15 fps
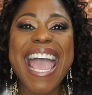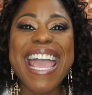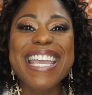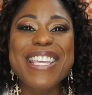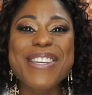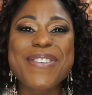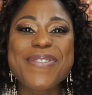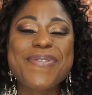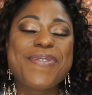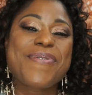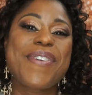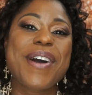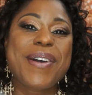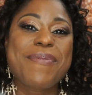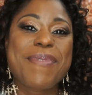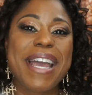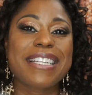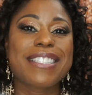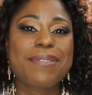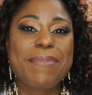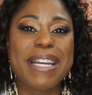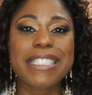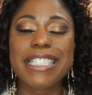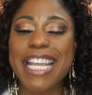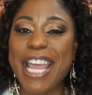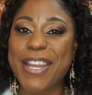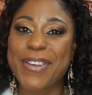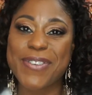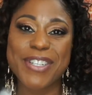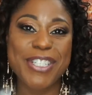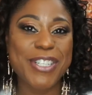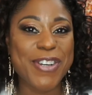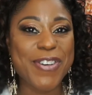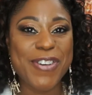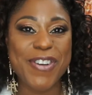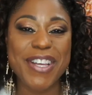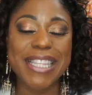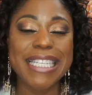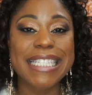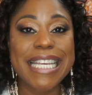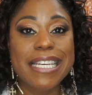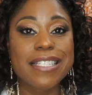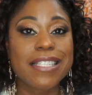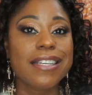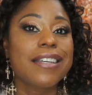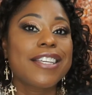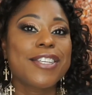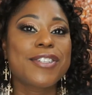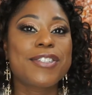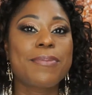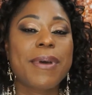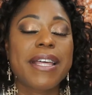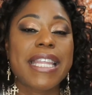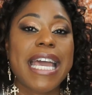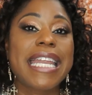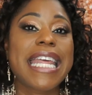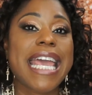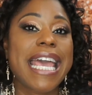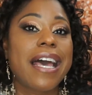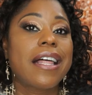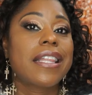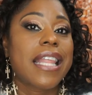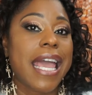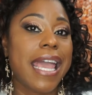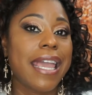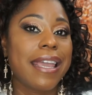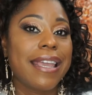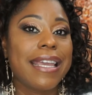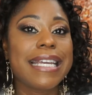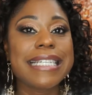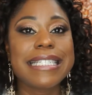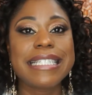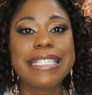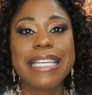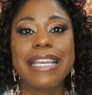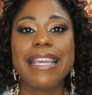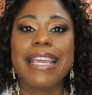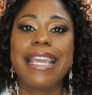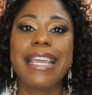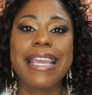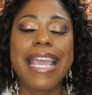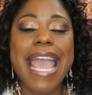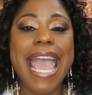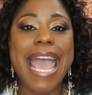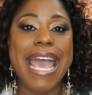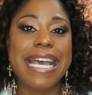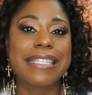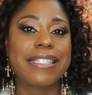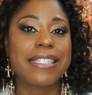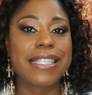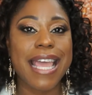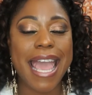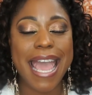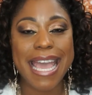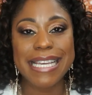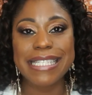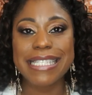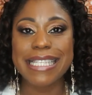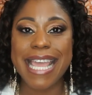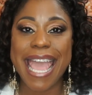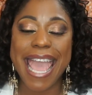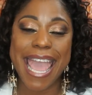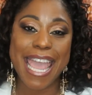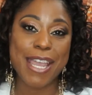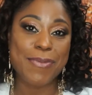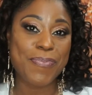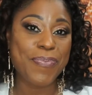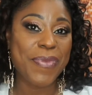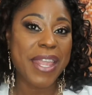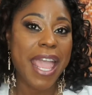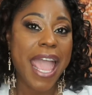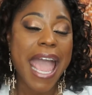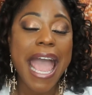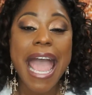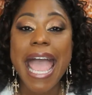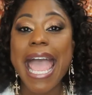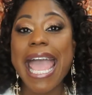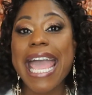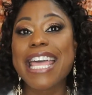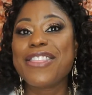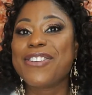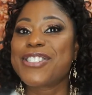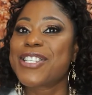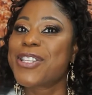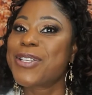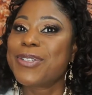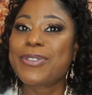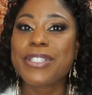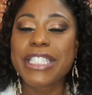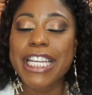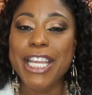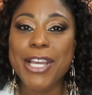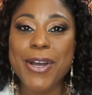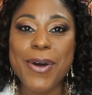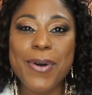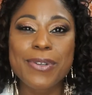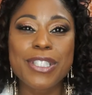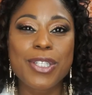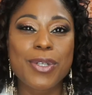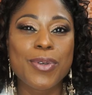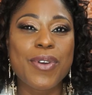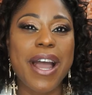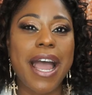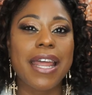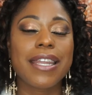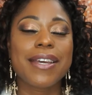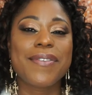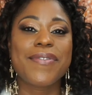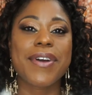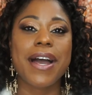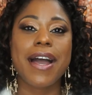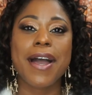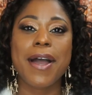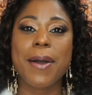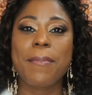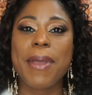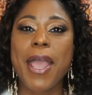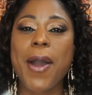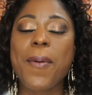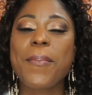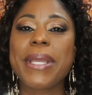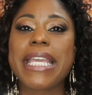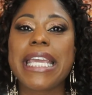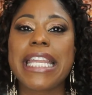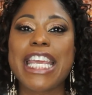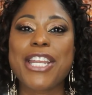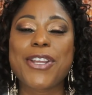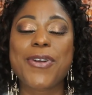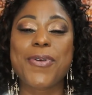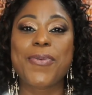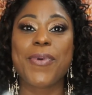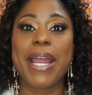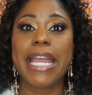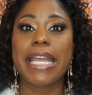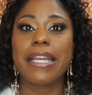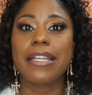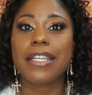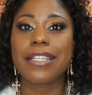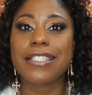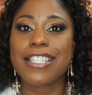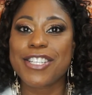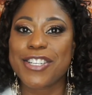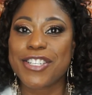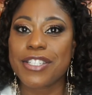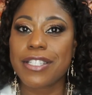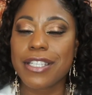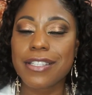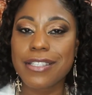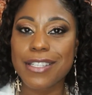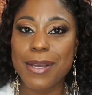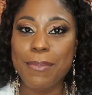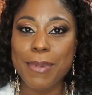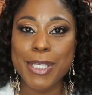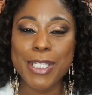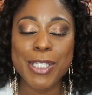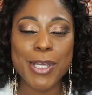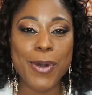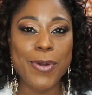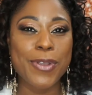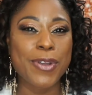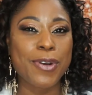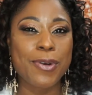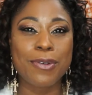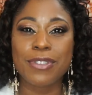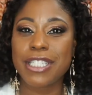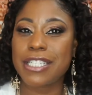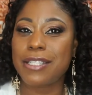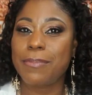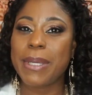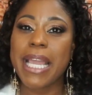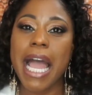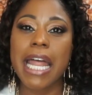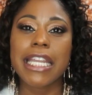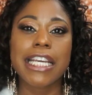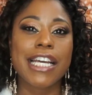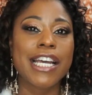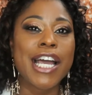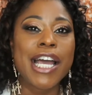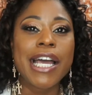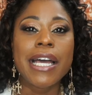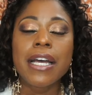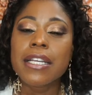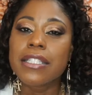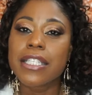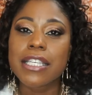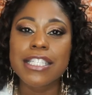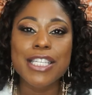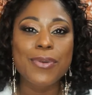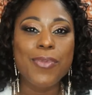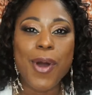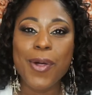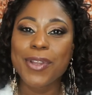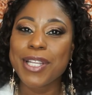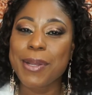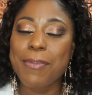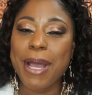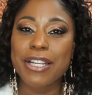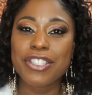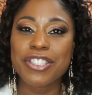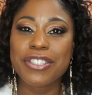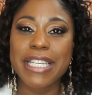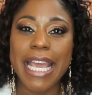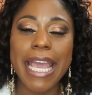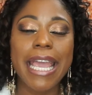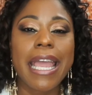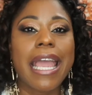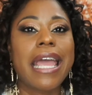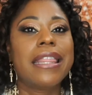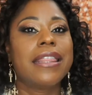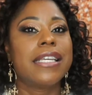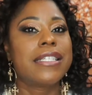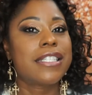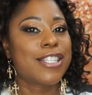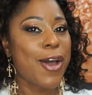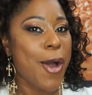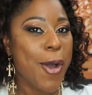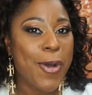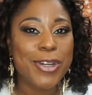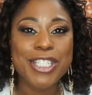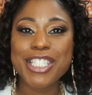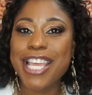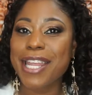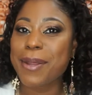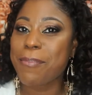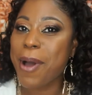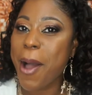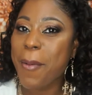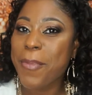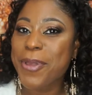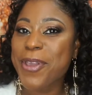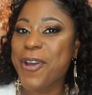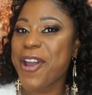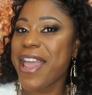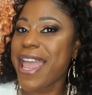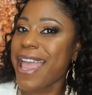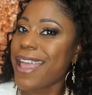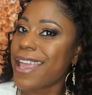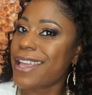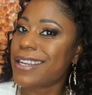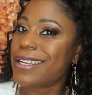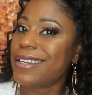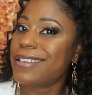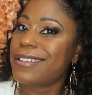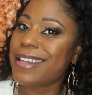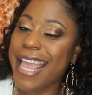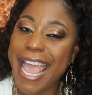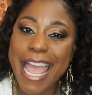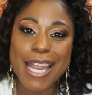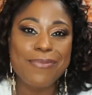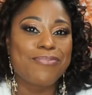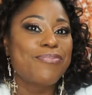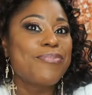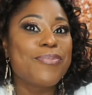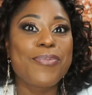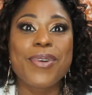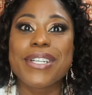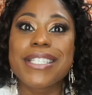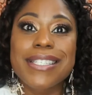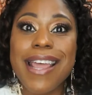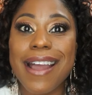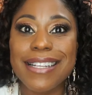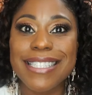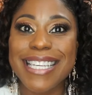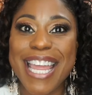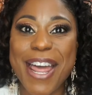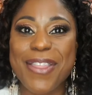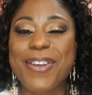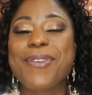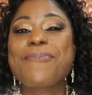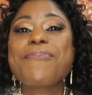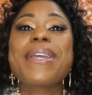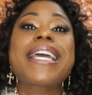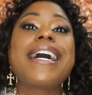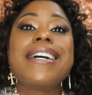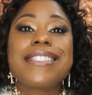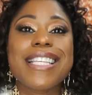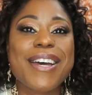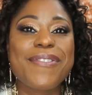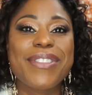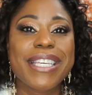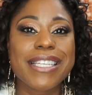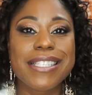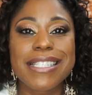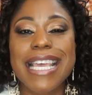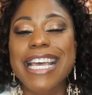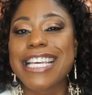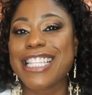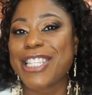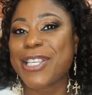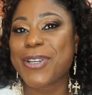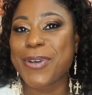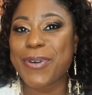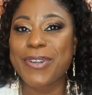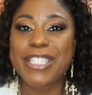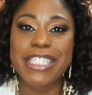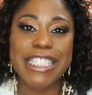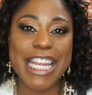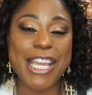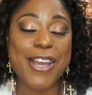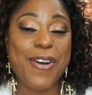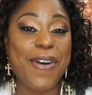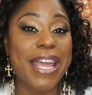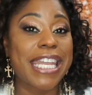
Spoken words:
Hey you, welcome back to my channel. It's your girl Ladessa. You spell that Ladessa. And there's a little jingle to kind of help me get ingrained into your system, so you'll just be kind of tootsie rolling about your day, and this song will just kind of pop in your head, and we're stuck together because of this little jingle.